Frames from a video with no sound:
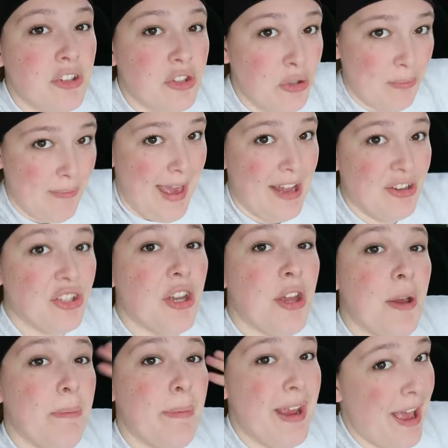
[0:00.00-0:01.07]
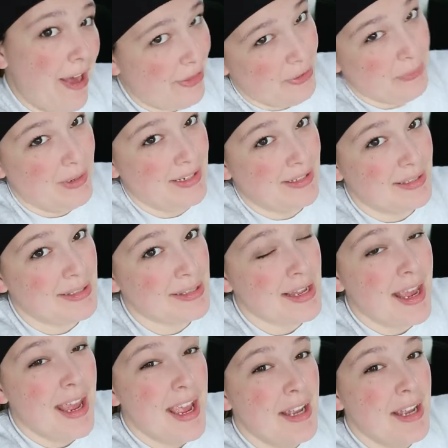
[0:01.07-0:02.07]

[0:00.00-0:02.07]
to match my other ones.